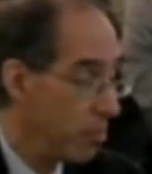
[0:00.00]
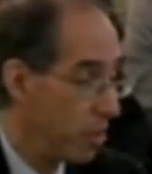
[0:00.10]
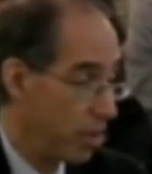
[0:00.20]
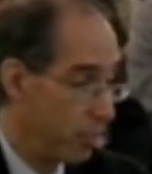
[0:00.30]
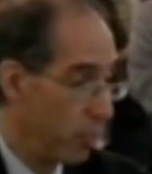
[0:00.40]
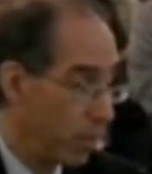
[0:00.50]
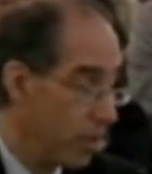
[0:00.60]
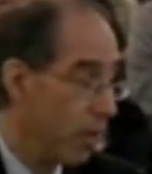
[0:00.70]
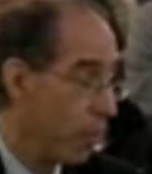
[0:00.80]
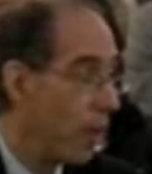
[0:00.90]
But
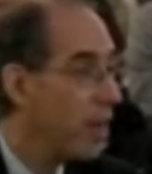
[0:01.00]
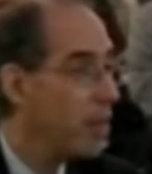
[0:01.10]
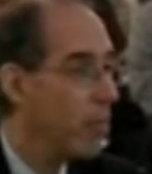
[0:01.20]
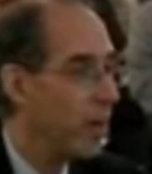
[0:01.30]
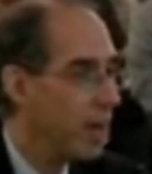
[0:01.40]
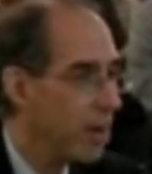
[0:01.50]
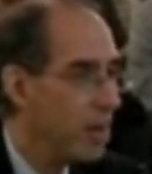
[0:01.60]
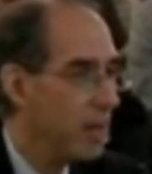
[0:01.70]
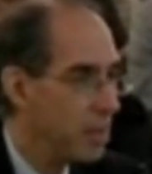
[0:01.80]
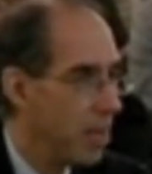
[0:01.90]
we are well aware
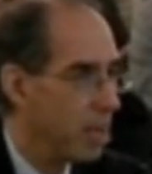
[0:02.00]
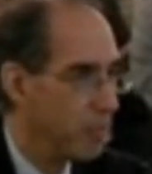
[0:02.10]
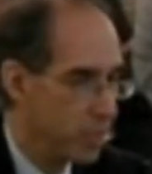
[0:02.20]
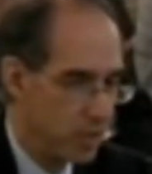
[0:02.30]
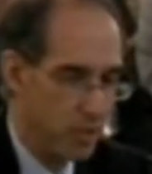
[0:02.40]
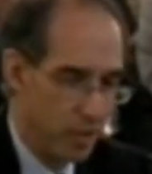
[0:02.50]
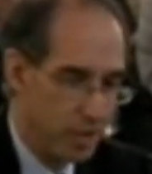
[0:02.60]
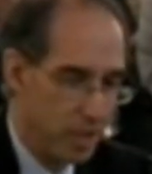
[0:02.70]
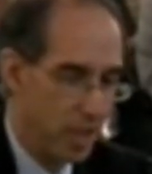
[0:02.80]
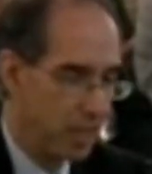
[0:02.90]
that
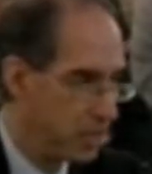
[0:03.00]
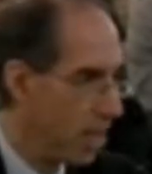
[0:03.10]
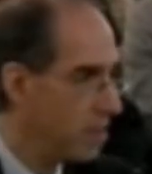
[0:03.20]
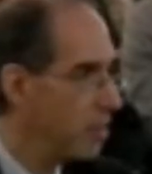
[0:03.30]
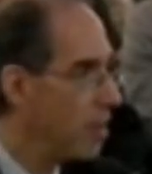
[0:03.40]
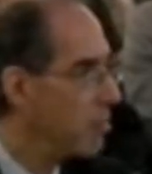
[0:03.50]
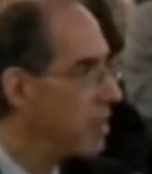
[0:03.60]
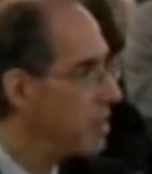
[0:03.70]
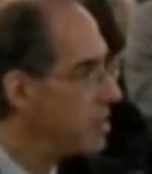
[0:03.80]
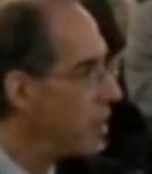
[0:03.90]
research, uh, as Dr.
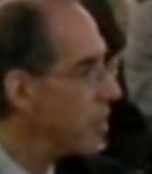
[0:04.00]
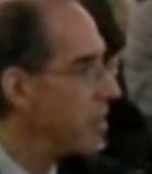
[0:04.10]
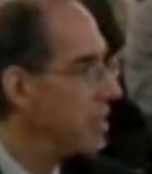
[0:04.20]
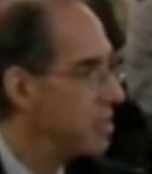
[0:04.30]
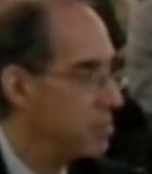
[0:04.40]
Lumpkin has noted, is